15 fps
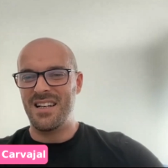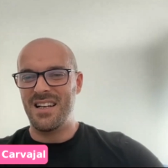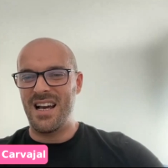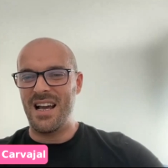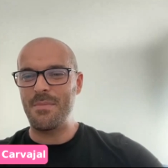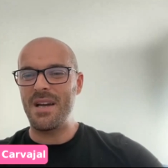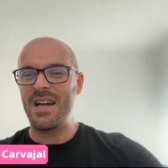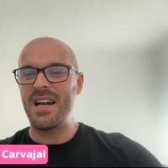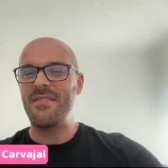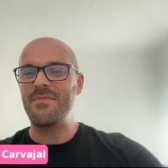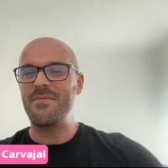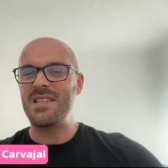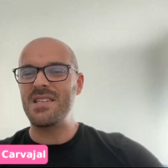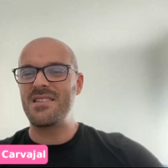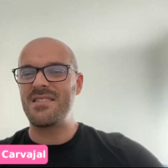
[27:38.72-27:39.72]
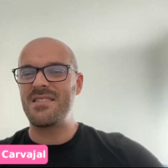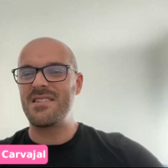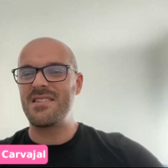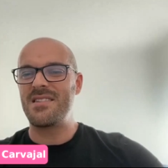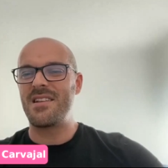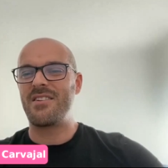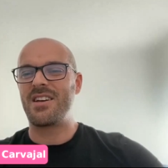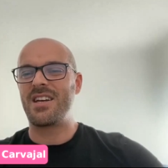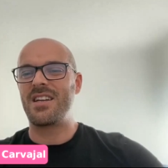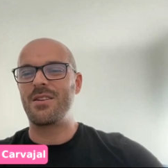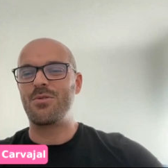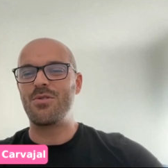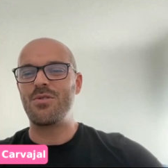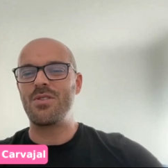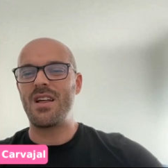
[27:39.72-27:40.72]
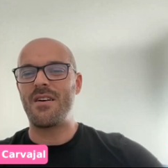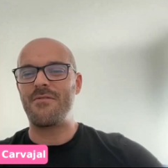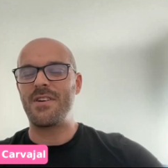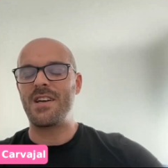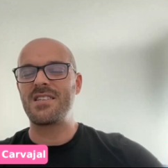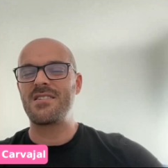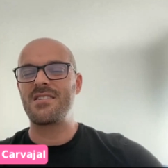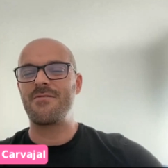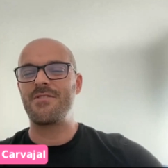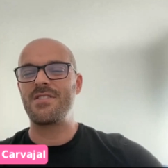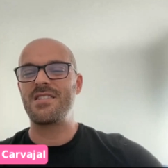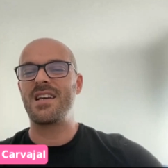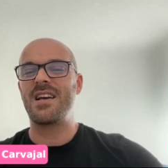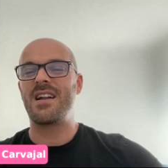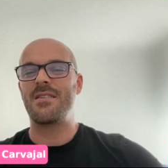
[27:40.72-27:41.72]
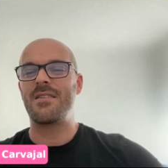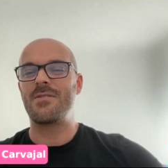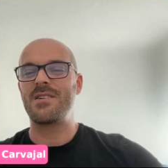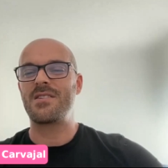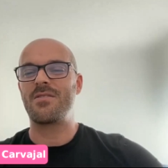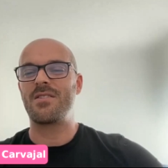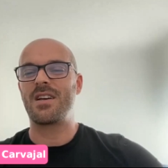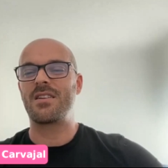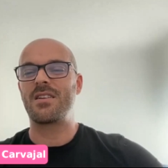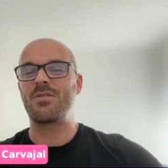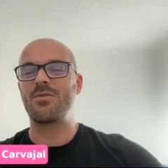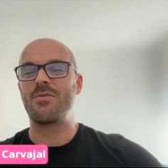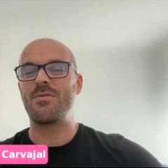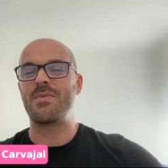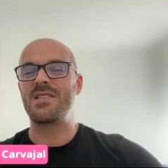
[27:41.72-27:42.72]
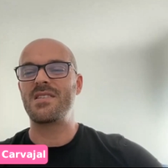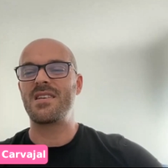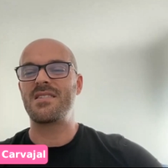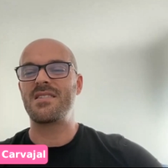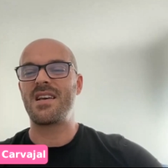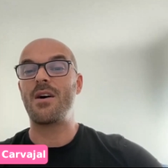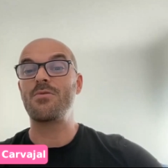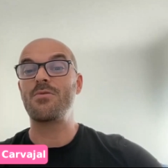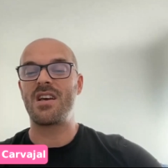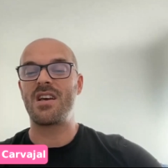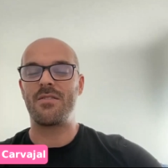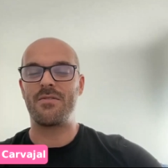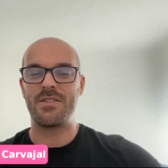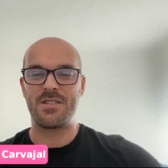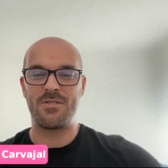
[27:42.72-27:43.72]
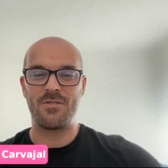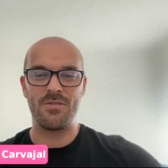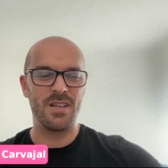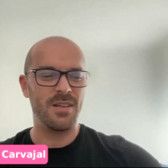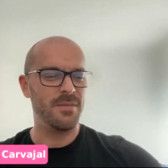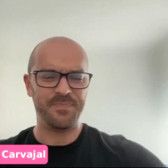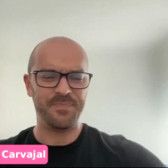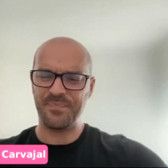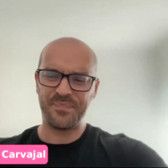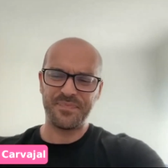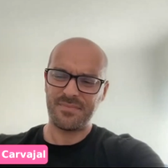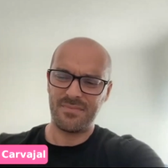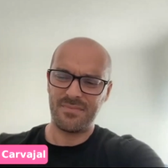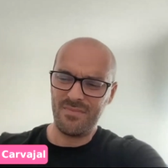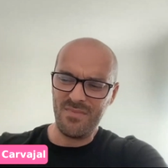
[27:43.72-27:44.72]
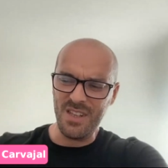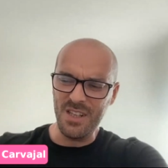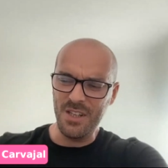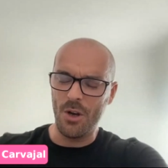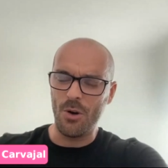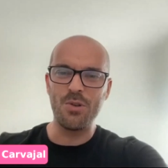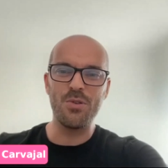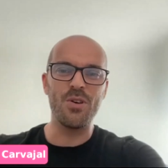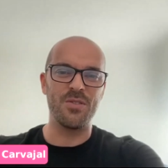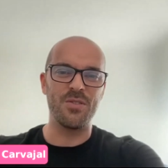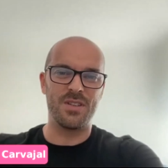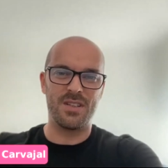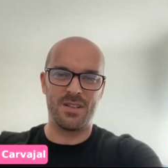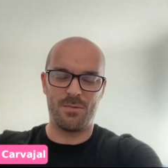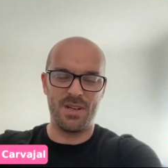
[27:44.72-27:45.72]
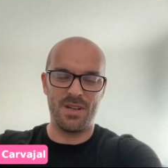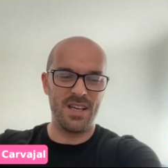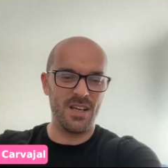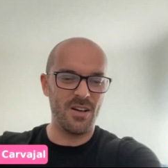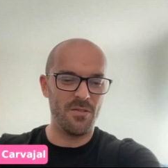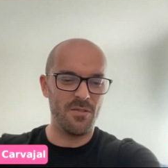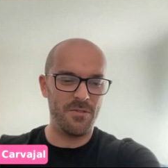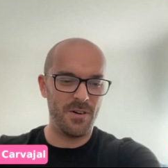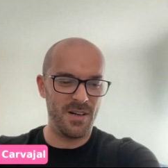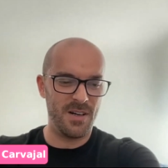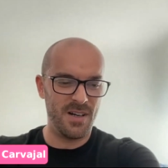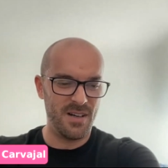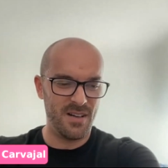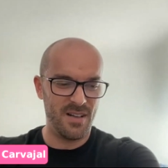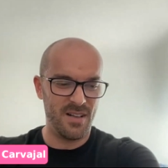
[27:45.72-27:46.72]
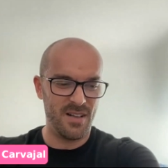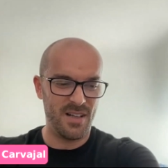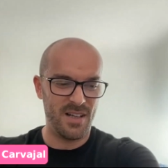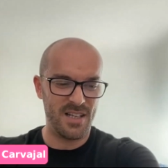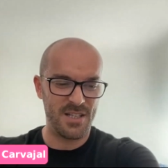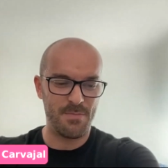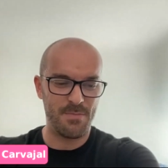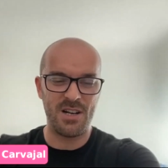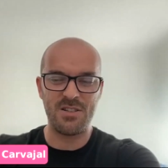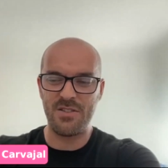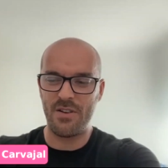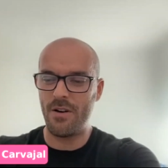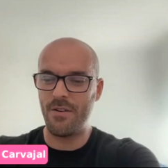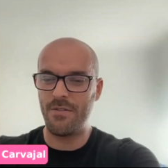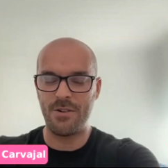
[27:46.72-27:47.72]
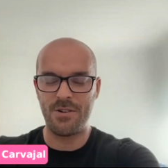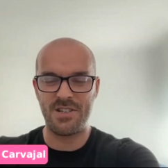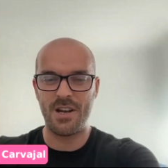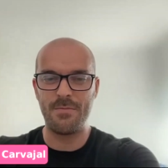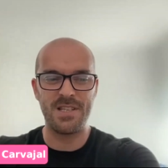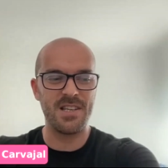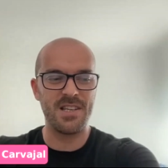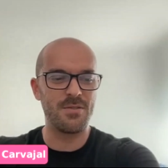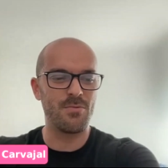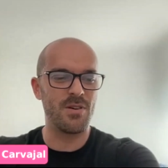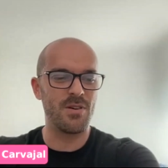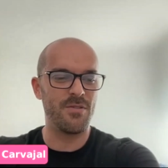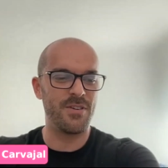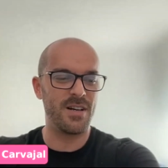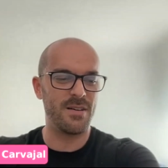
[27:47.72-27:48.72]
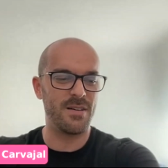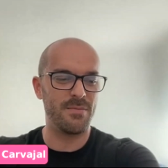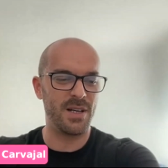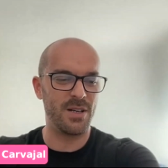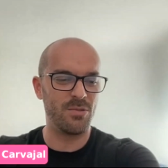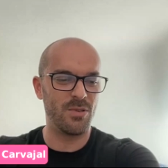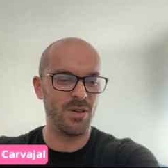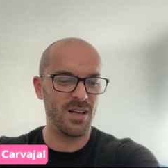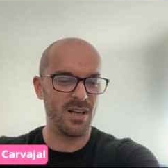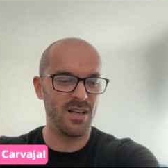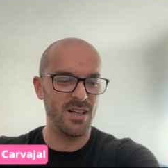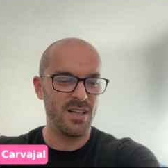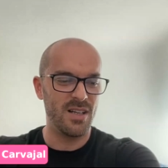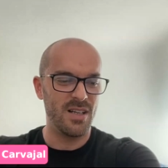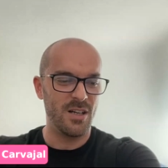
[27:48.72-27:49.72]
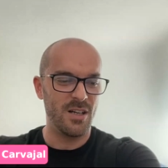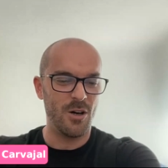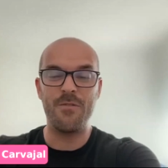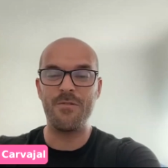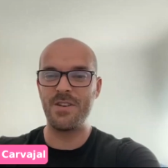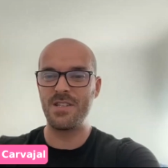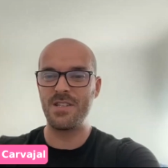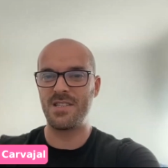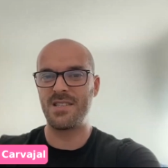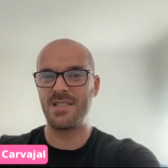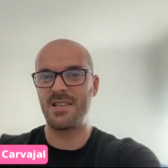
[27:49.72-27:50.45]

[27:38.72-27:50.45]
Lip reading: I may have missed this in the beginning. Do you need a fixed physical address connected to your business outside of Estonia? No, you don't. We offer, as part of our services, we offer a virtual office.